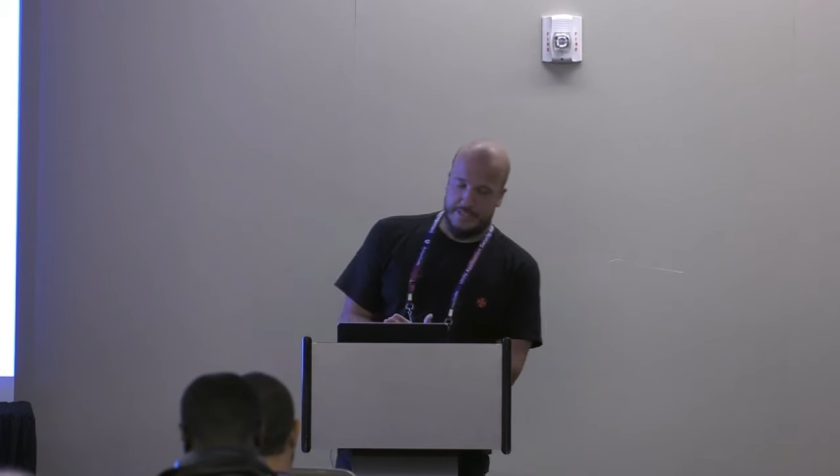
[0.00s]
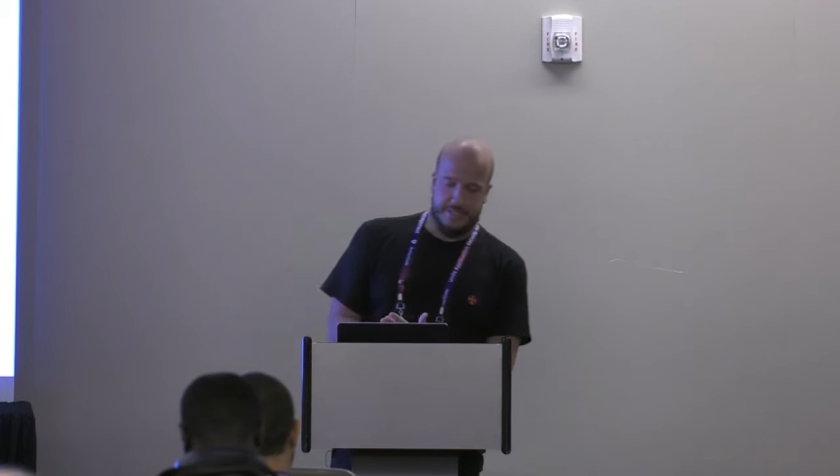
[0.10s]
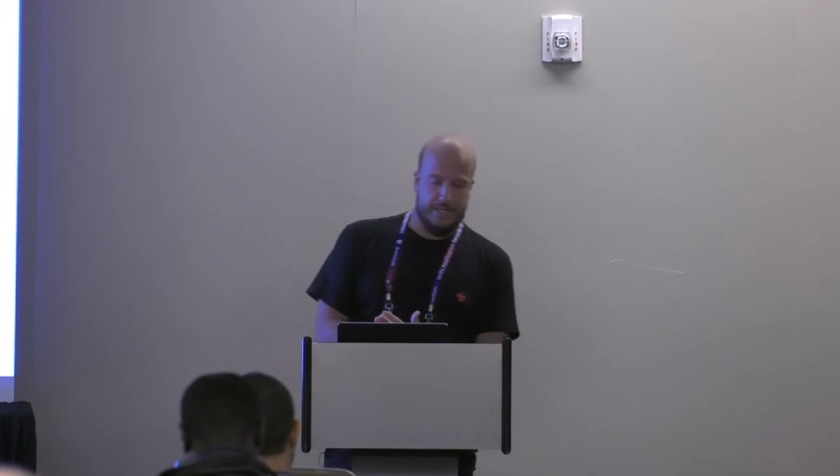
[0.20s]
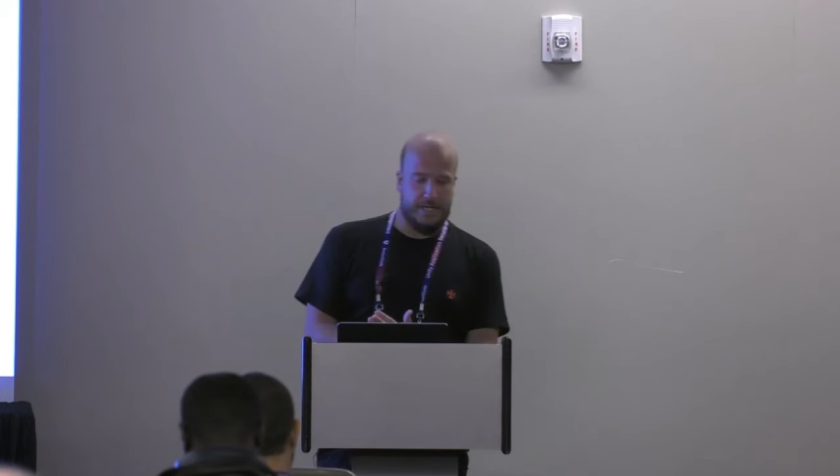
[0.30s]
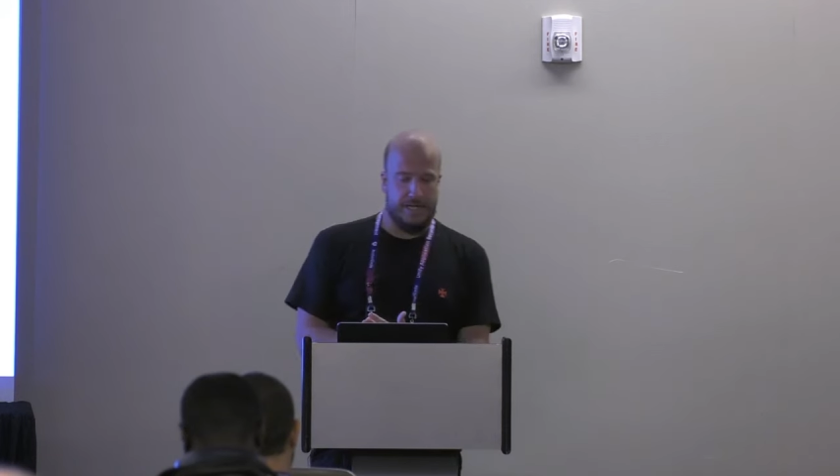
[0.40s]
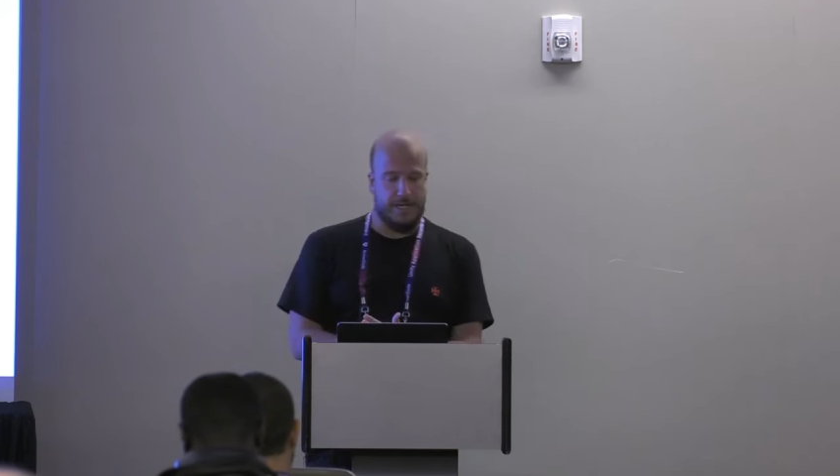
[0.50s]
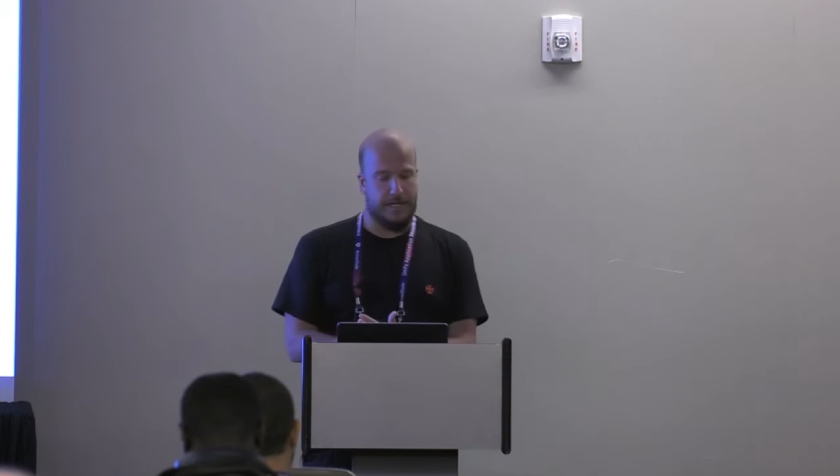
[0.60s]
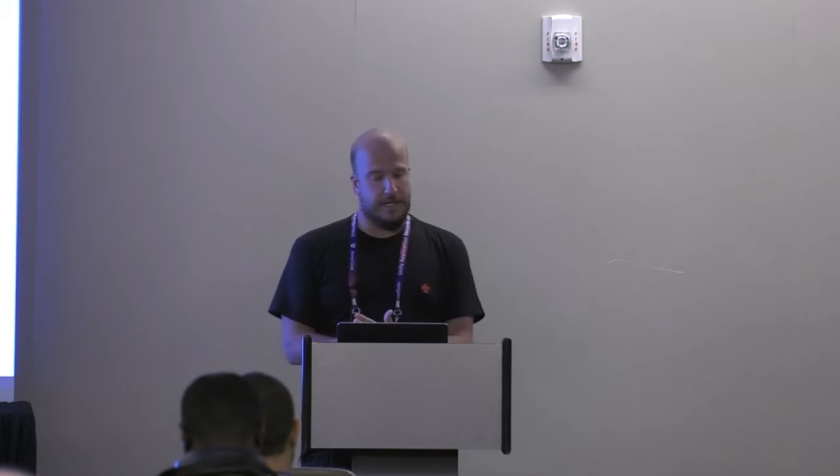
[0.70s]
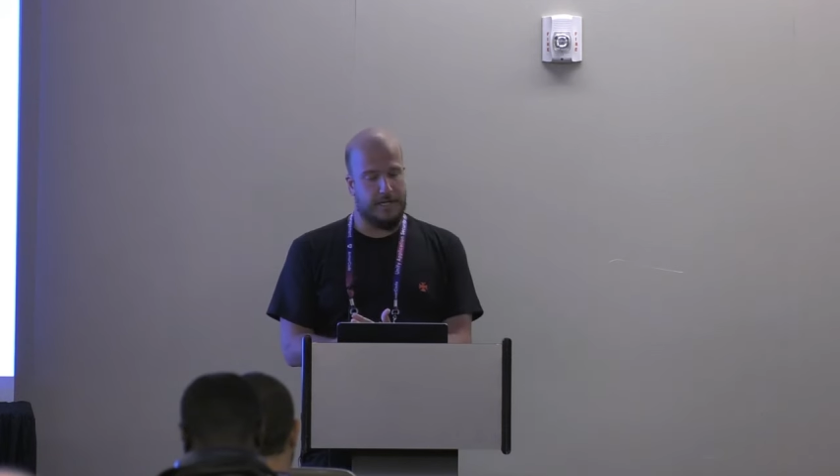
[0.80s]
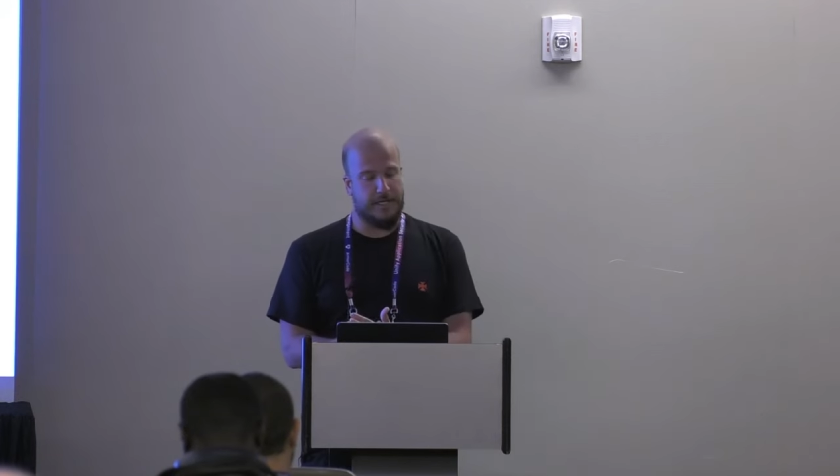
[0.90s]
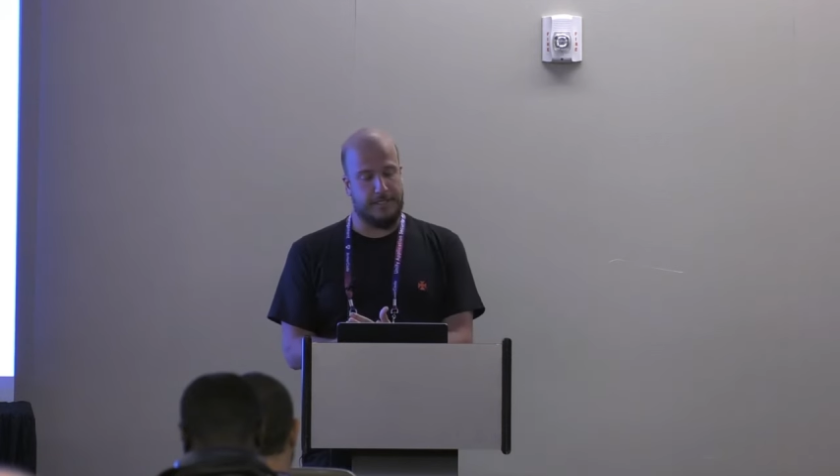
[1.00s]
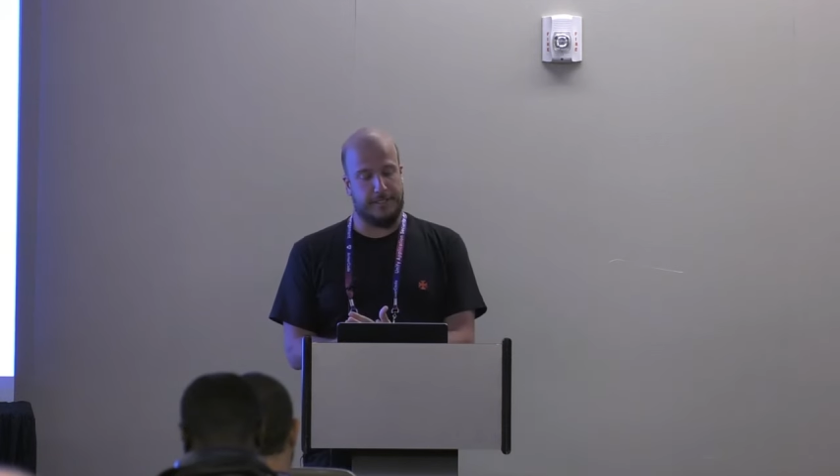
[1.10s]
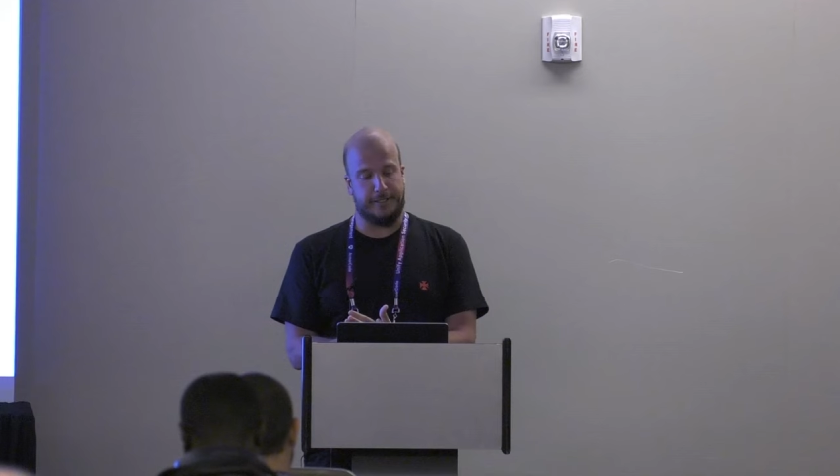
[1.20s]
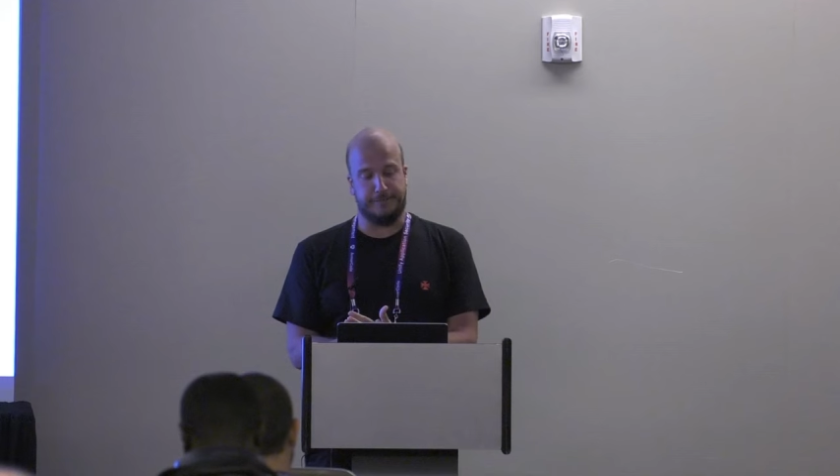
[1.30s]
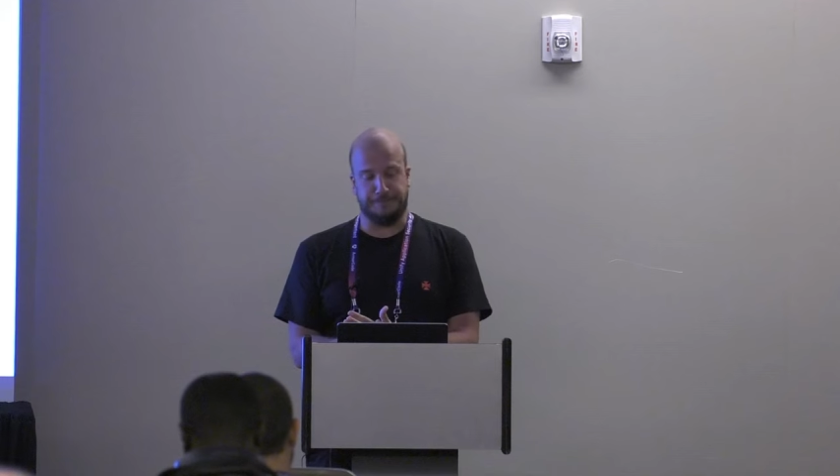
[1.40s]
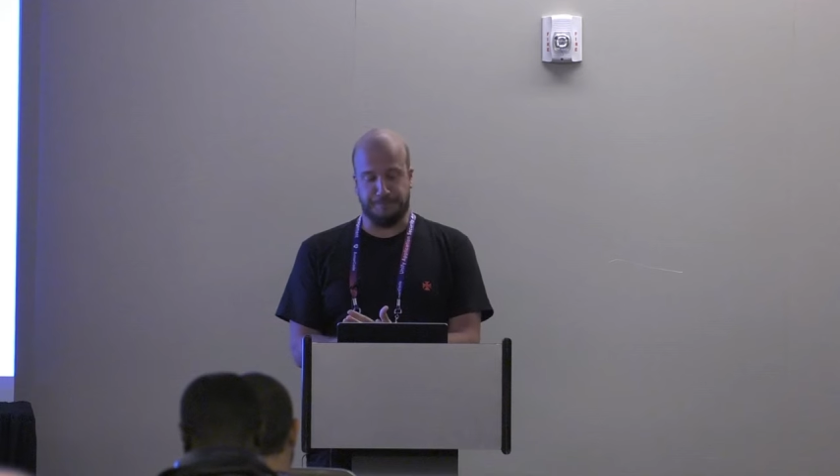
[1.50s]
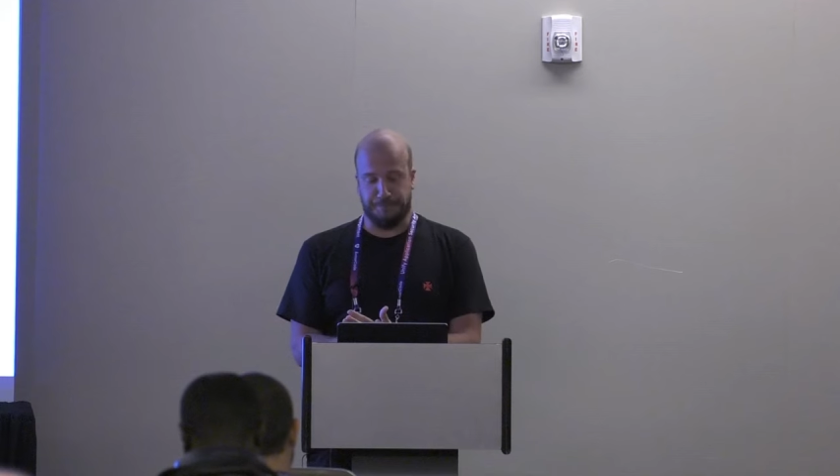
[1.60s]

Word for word: is a, a, a